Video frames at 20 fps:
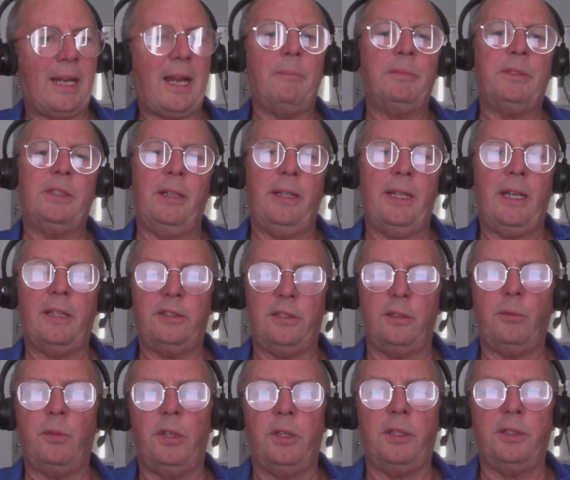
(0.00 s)
absolutely
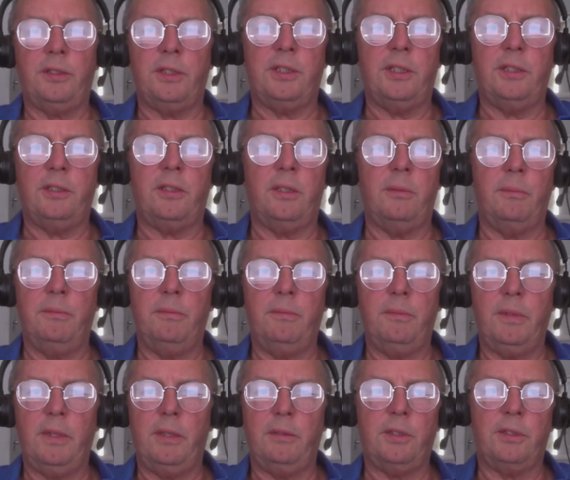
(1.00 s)
has to work as a system.
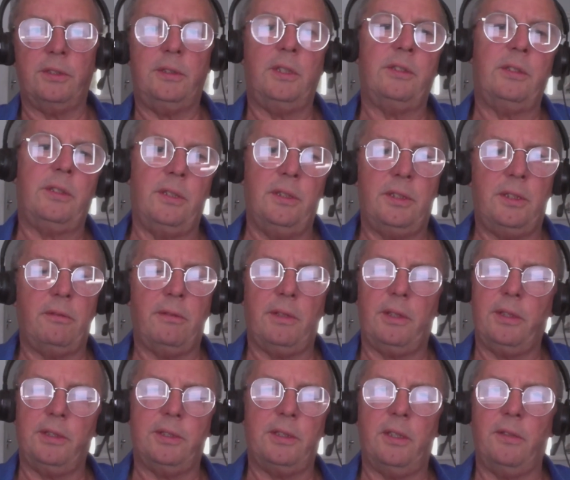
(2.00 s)
Just
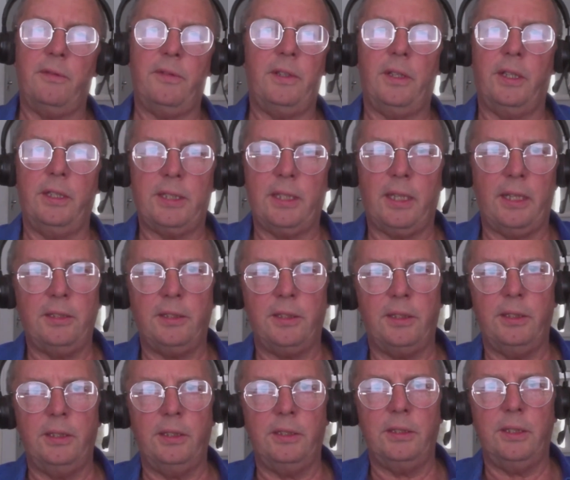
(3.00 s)
considering yourself in
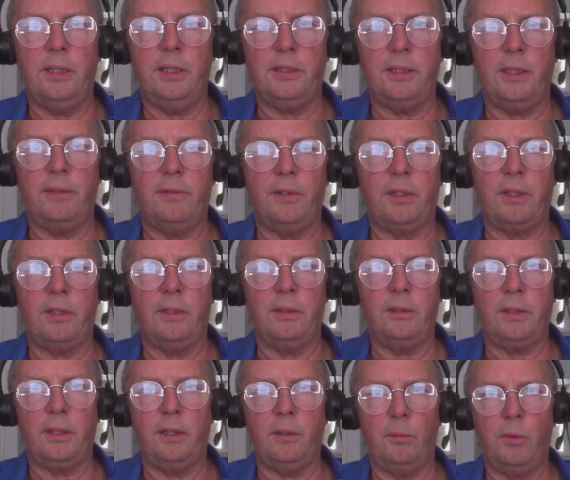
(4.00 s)
isolation is never
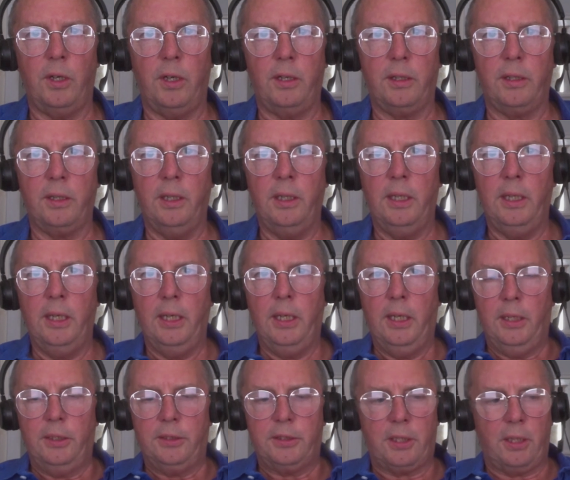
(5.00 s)
going to work.
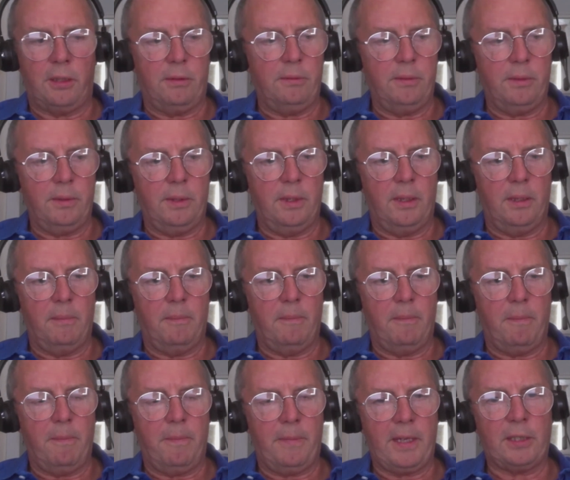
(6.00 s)
So
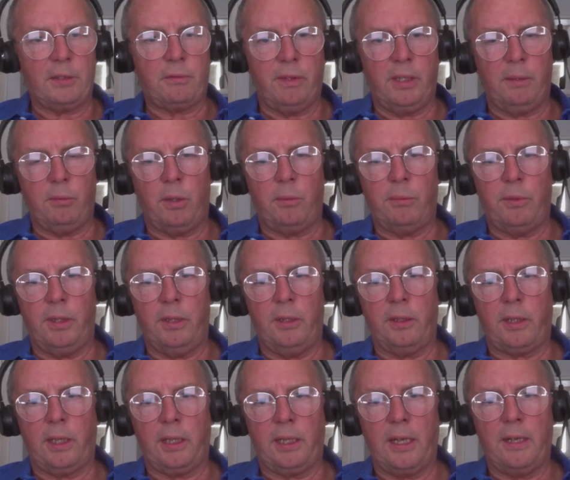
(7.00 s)
that's really what we're
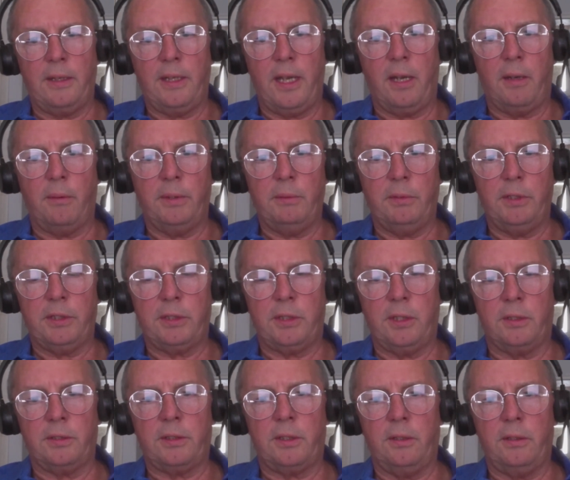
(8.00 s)
looking at now. We
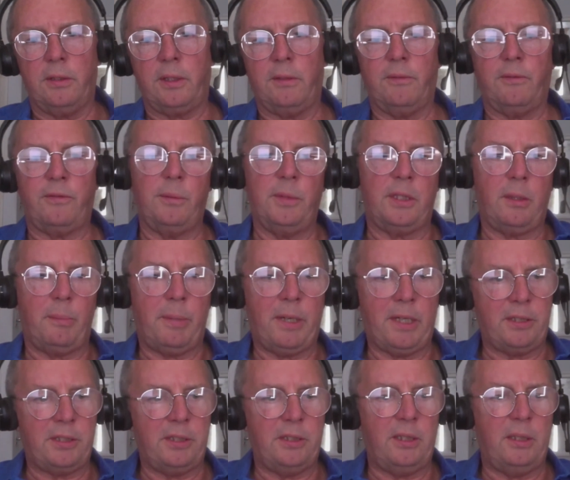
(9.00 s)
start to look at, from a
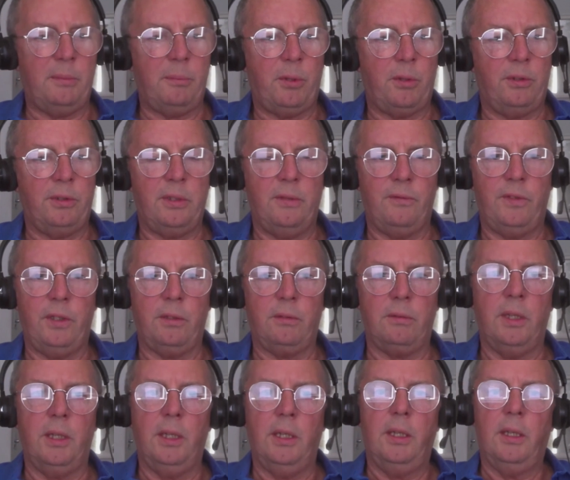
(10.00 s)
capacity point of
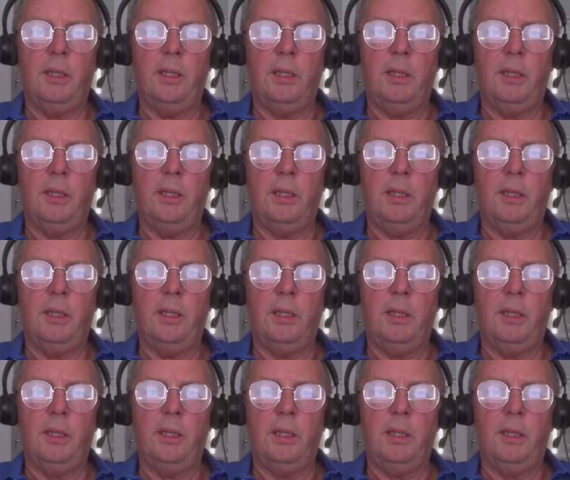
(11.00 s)
view,